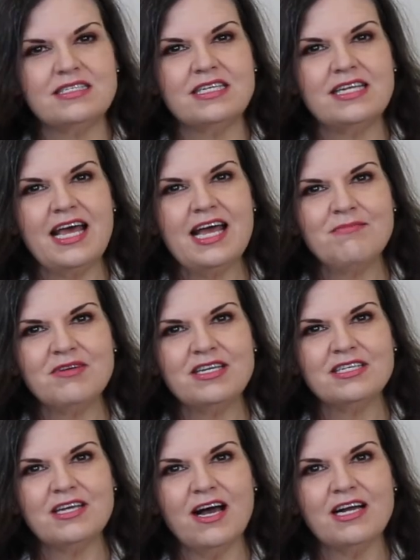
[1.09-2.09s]
Today I'm going
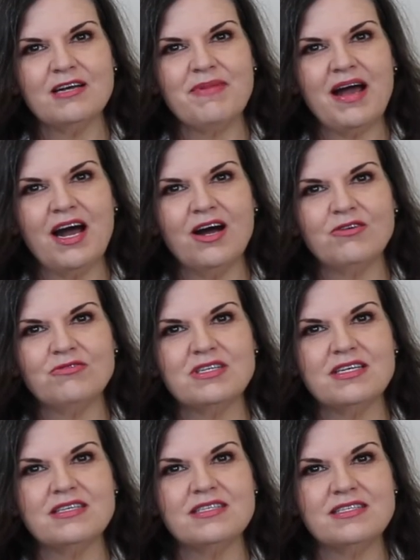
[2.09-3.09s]
to talk about
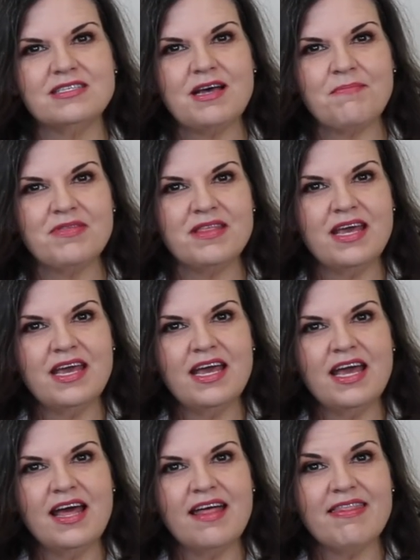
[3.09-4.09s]

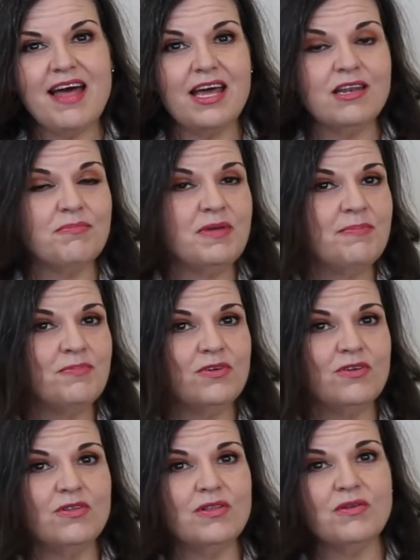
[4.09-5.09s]
something that
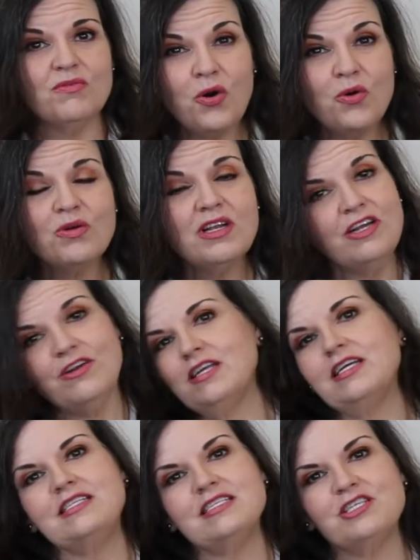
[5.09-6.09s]
people totally are
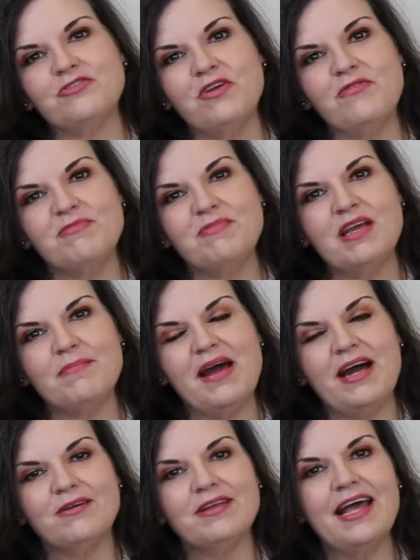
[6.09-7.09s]
going to disagree with me
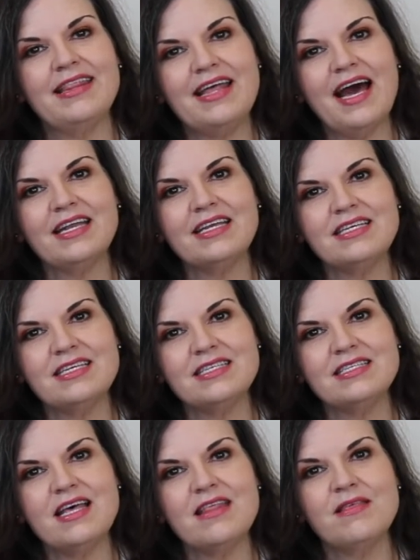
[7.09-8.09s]
about, and that
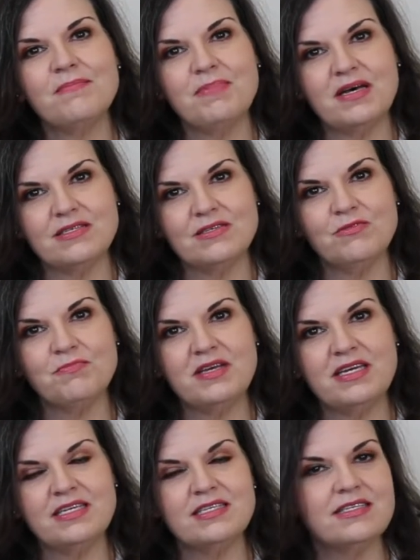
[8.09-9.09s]
is the puzzle
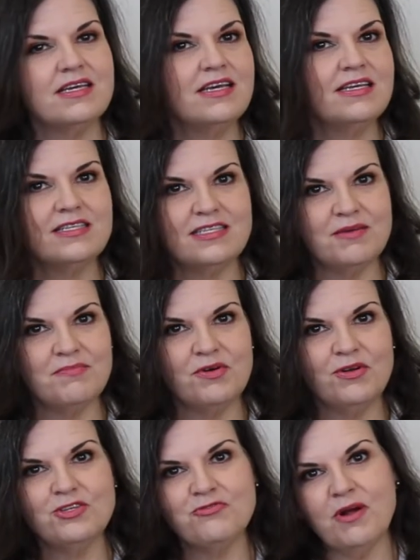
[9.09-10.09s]
piece
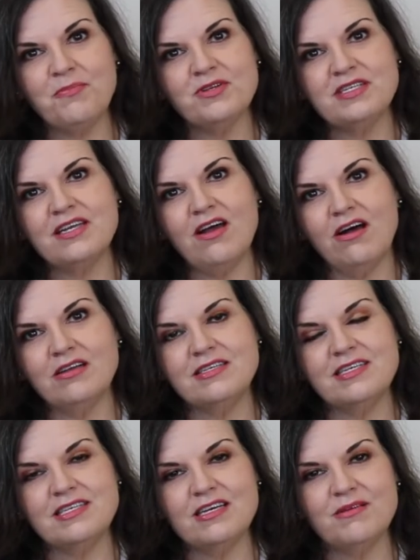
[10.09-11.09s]
symbol to represent
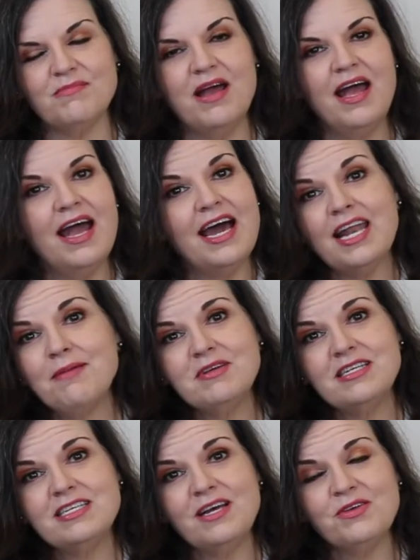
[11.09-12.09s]
autism, and I'm
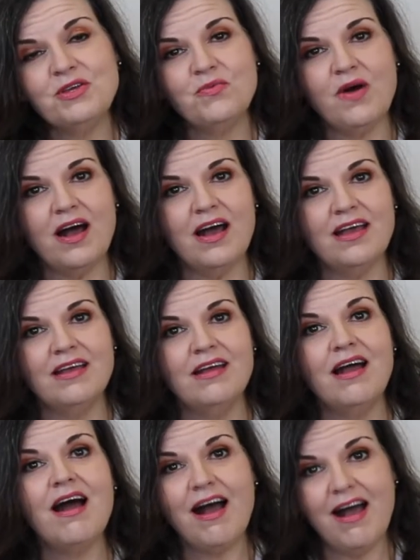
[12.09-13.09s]
going to tell you why
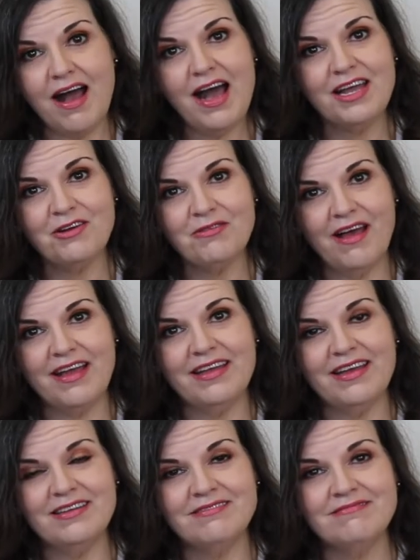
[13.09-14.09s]
I don't like
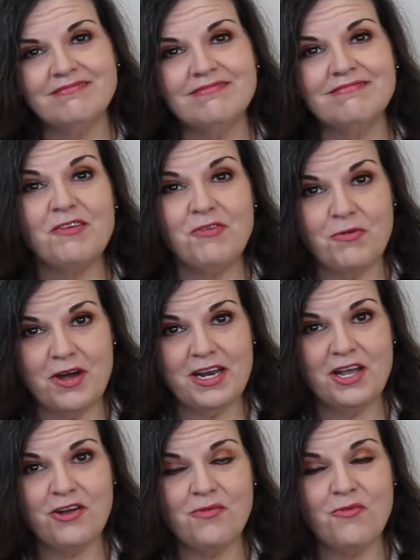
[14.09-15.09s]
it. If you want to
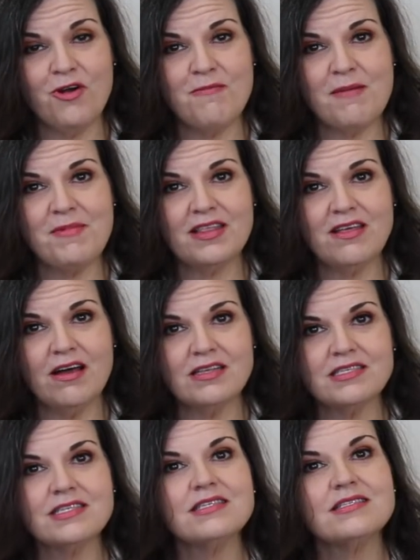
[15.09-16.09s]
hear more about my
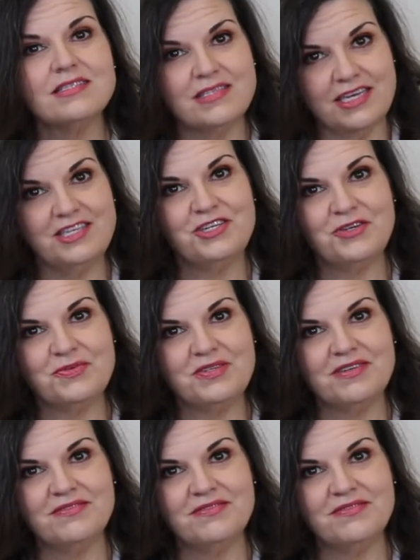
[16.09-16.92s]
thoughts, stay tuned.